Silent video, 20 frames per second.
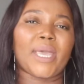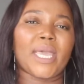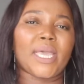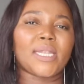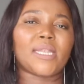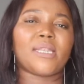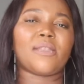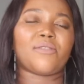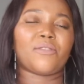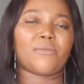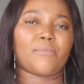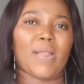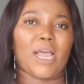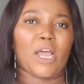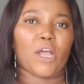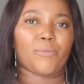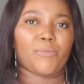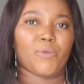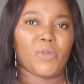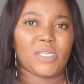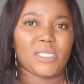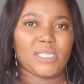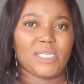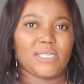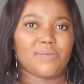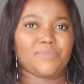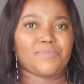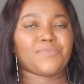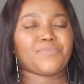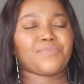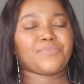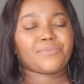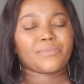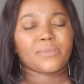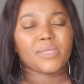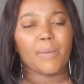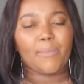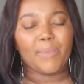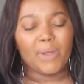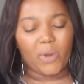in the Black community.
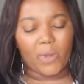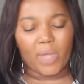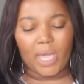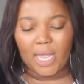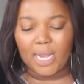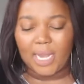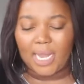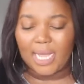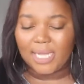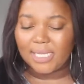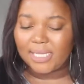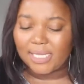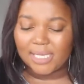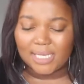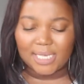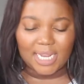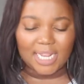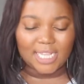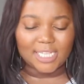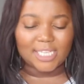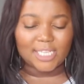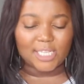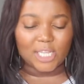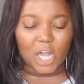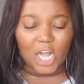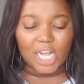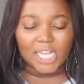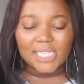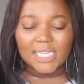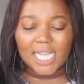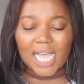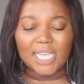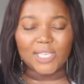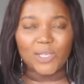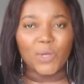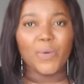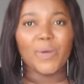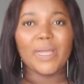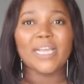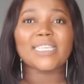But okay, let's start. As
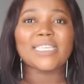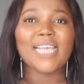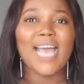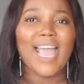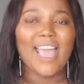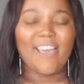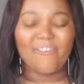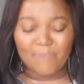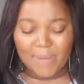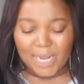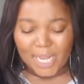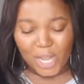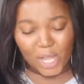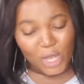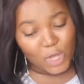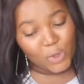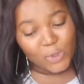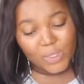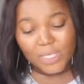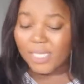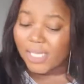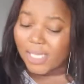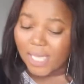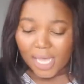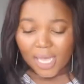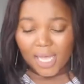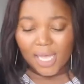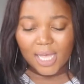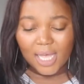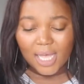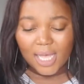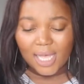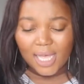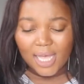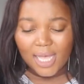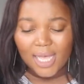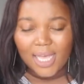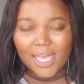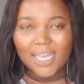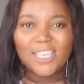always, I have my notes,
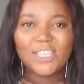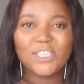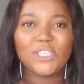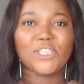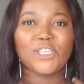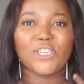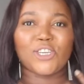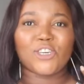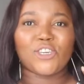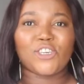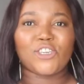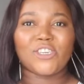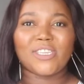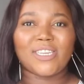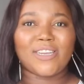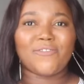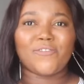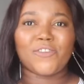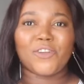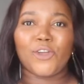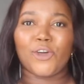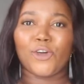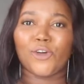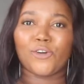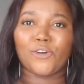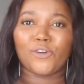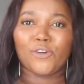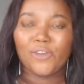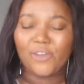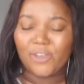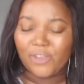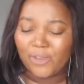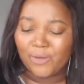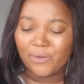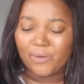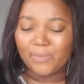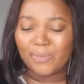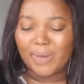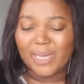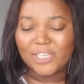because you never know.
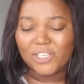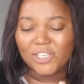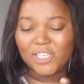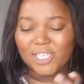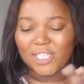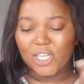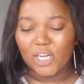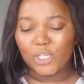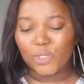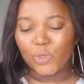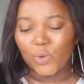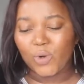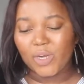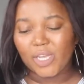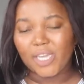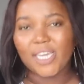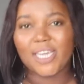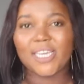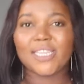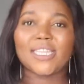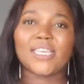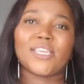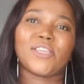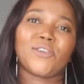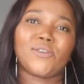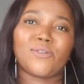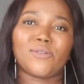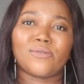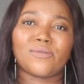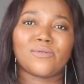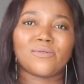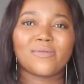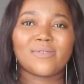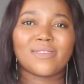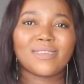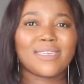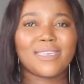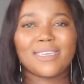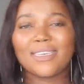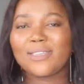You might just start talking and then you
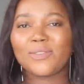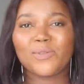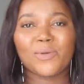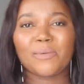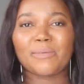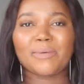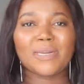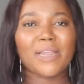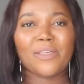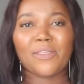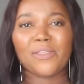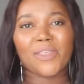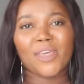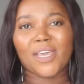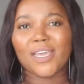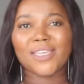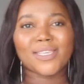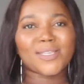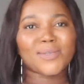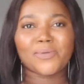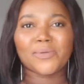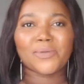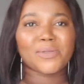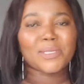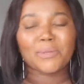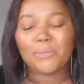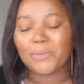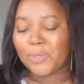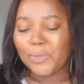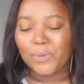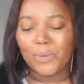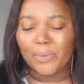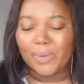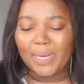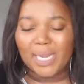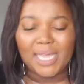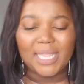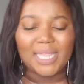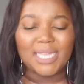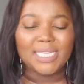talk about other things when you're supposed to talk
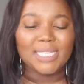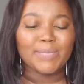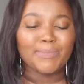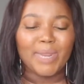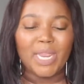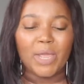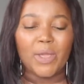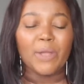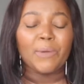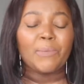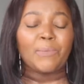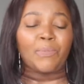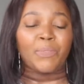about other things. But anyway,